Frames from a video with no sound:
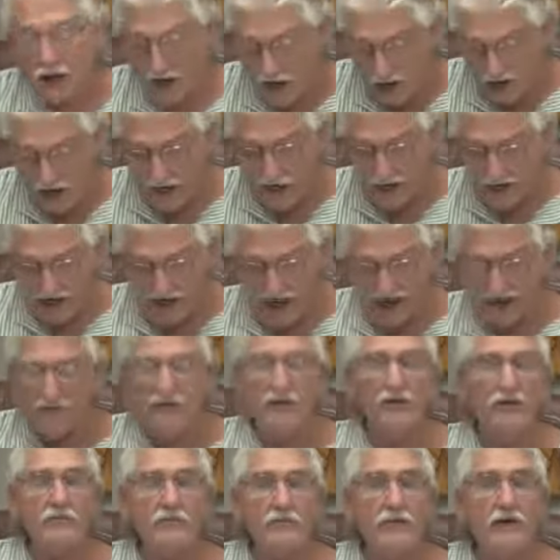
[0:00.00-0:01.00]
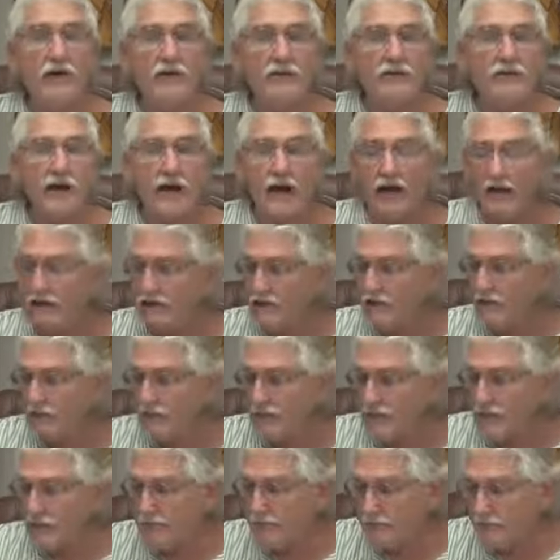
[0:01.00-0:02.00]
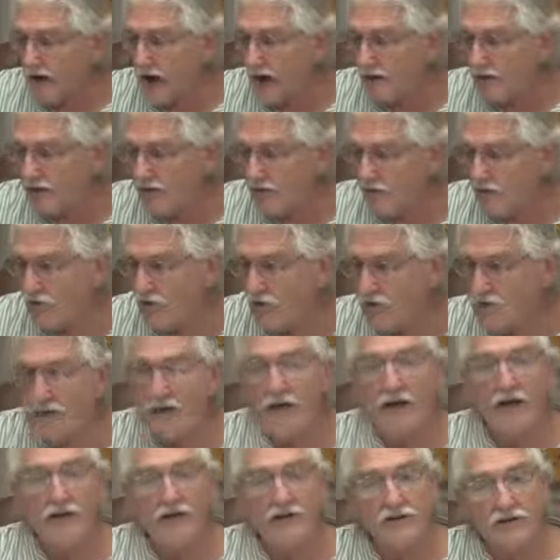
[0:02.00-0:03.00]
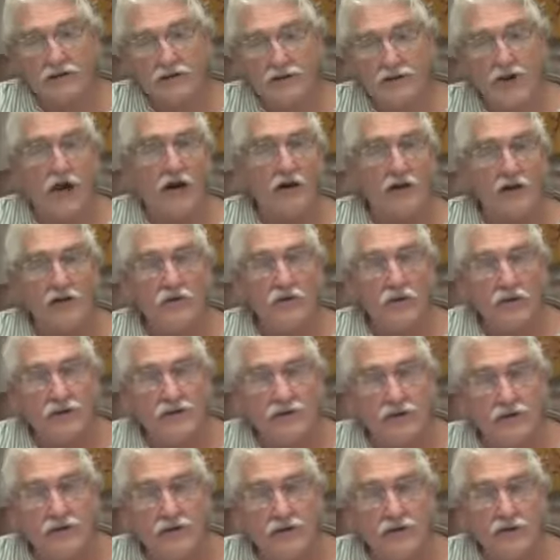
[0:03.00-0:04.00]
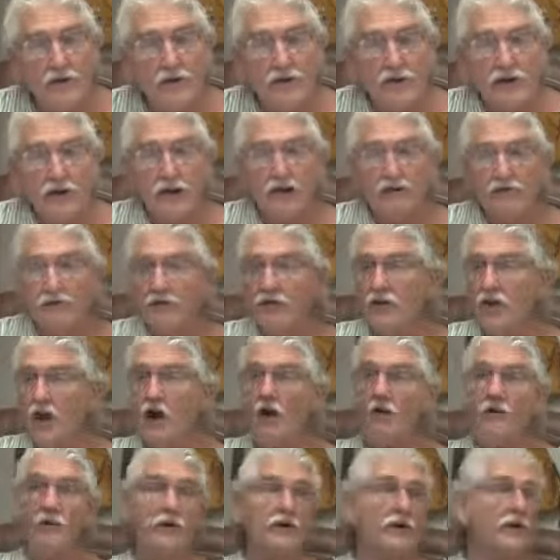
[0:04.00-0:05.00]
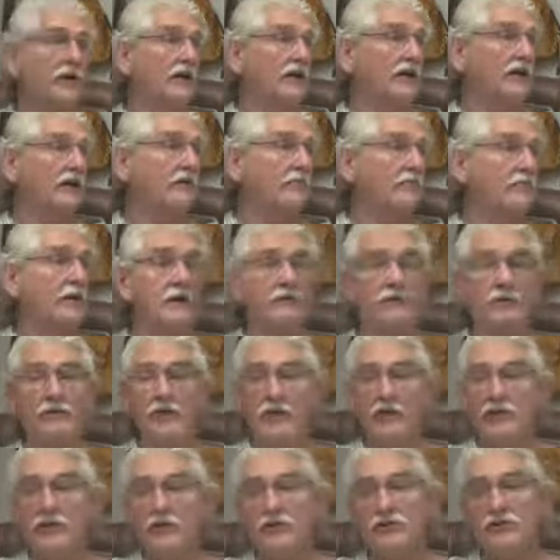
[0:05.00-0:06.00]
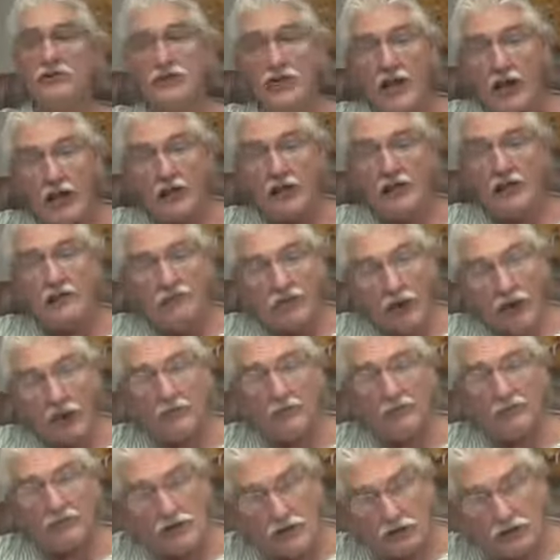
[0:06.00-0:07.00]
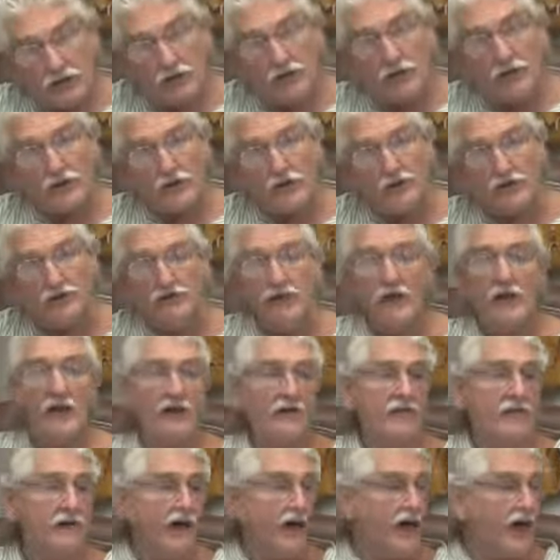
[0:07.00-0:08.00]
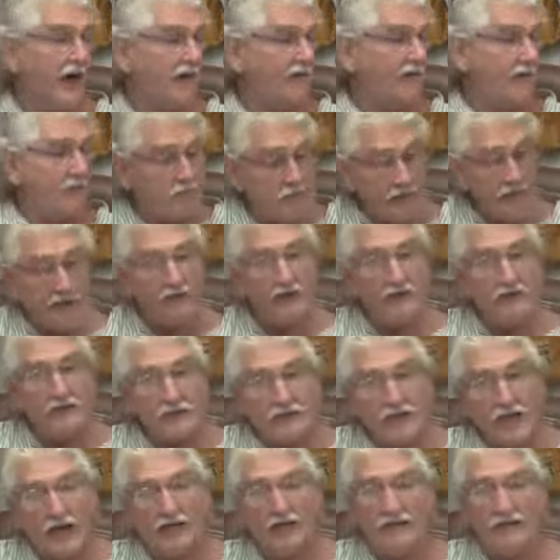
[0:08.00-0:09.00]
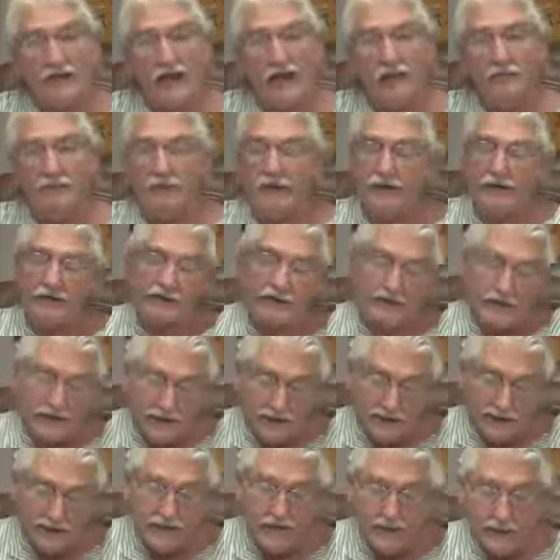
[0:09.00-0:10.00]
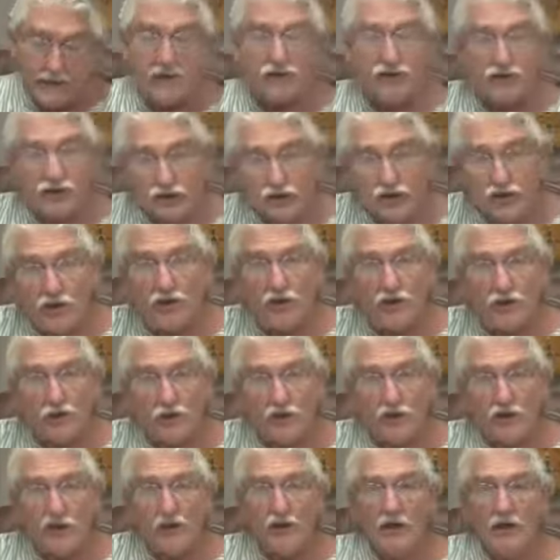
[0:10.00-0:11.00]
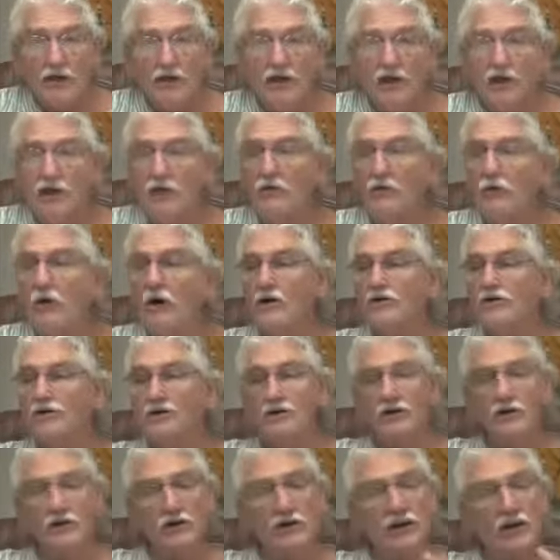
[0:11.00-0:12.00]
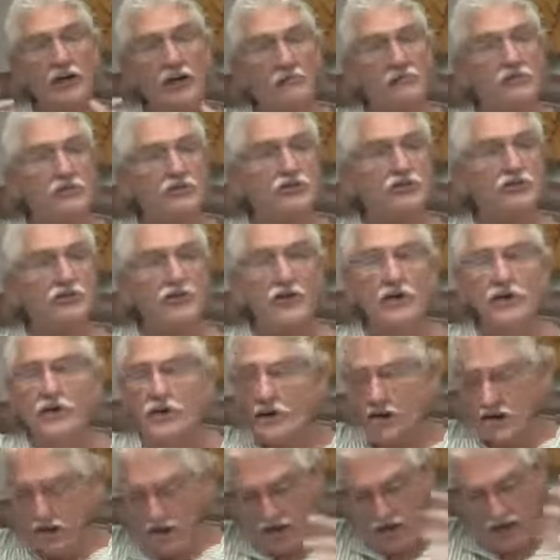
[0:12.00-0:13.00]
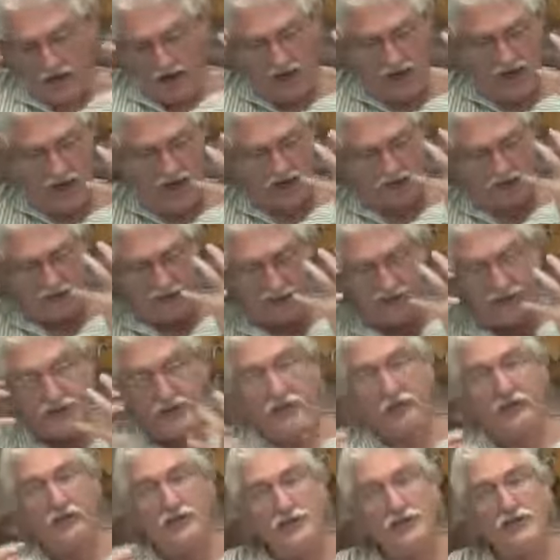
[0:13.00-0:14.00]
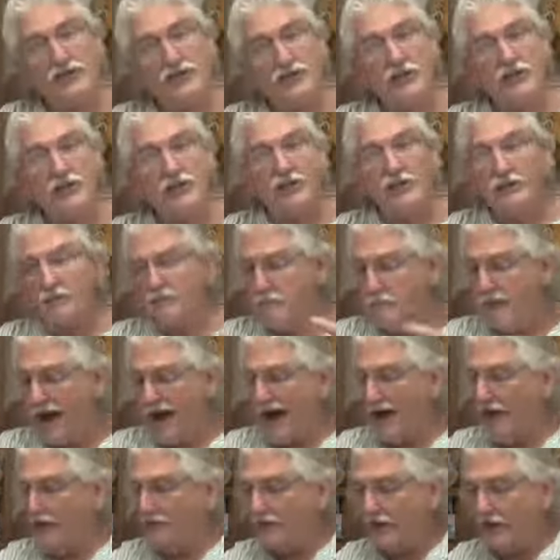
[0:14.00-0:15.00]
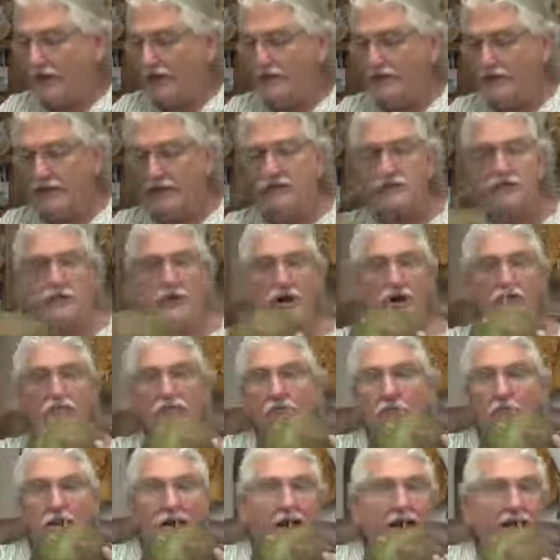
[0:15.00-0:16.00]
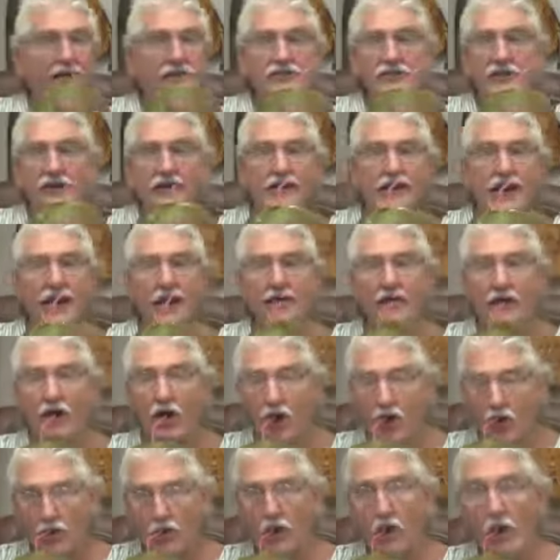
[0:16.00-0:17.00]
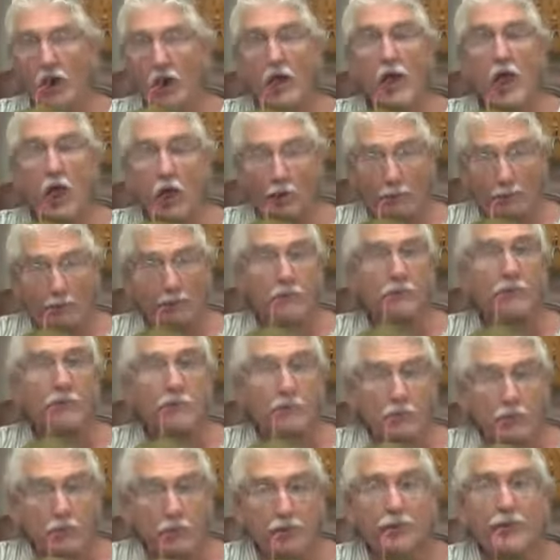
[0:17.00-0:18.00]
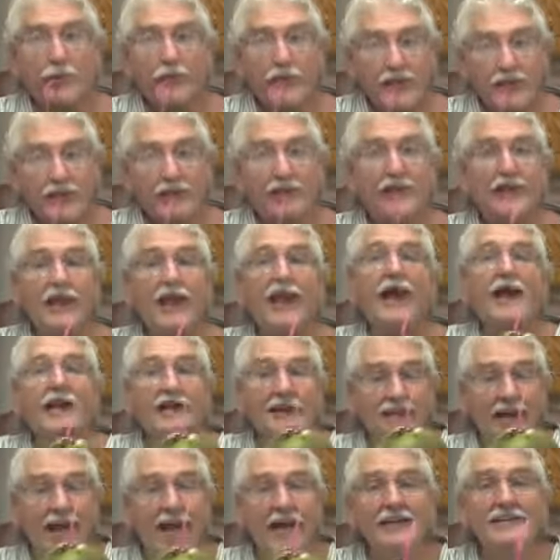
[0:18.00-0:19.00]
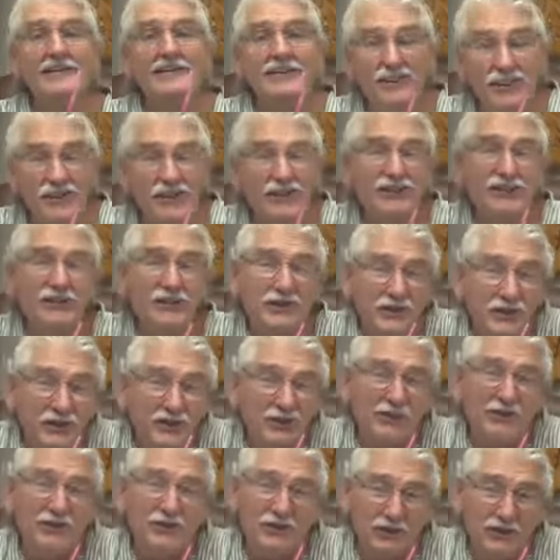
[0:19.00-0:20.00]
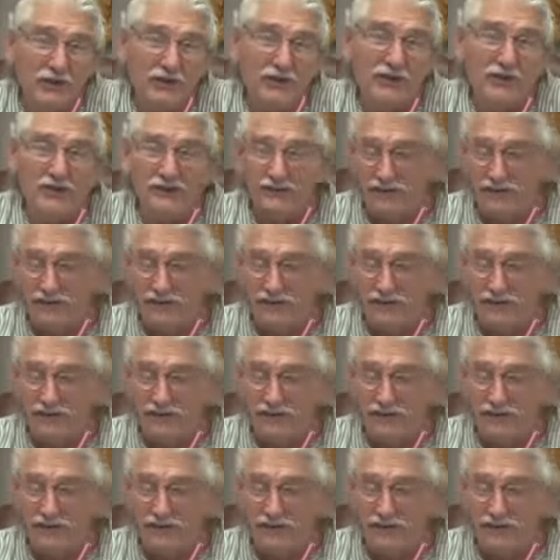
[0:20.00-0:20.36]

I, I, have to admit that it probably would be a tongue twister even though we're dealing in people that use deadly pharmaceuticals that have opinions like that, but it, it is true. You want your chemistry synergistically bound like this, where everybody's together mm. and tastes good too.